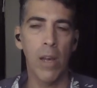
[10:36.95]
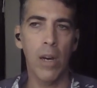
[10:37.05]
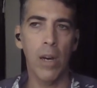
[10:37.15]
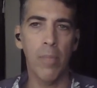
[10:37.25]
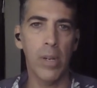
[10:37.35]

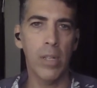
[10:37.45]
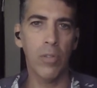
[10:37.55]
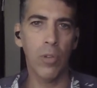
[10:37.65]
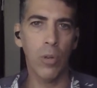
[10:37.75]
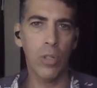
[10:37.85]
And
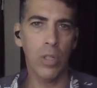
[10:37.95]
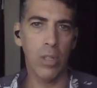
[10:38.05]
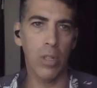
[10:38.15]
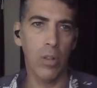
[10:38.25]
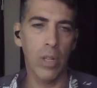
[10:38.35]
of course, he,
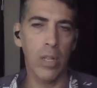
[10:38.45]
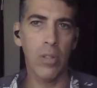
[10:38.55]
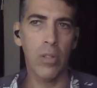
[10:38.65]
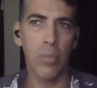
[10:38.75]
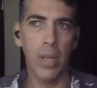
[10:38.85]
you know, that's
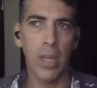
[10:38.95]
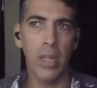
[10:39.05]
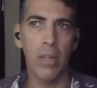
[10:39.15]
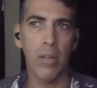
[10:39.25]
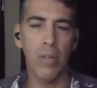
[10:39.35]
his
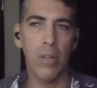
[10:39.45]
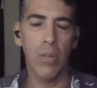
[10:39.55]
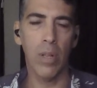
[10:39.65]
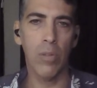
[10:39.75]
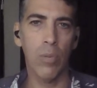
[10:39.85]
main, you
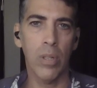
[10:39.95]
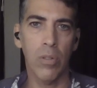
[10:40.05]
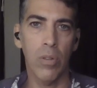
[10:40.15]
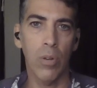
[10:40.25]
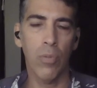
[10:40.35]
know, that's what
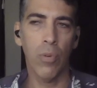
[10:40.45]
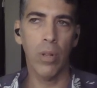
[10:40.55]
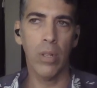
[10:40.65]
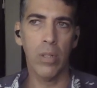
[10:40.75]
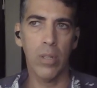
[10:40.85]
he's known for.
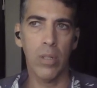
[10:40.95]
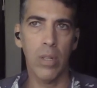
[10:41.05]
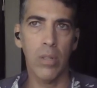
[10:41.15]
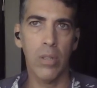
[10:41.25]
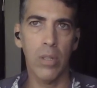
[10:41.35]
That's his
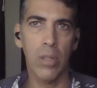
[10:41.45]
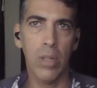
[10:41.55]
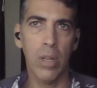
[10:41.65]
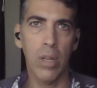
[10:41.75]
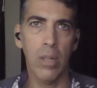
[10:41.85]

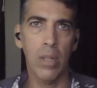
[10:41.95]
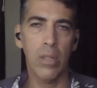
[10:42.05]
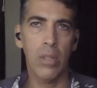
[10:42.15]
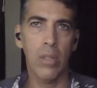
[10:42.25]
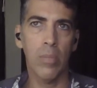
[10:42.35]

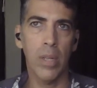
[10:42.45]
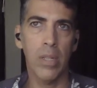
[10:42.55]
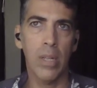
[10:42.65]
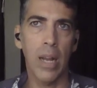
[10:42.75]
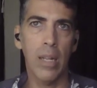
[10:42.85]
main
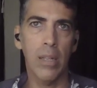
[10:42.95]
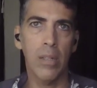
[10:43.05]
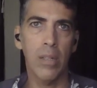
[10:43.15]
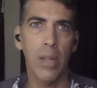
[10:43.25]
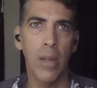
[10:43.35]
talent.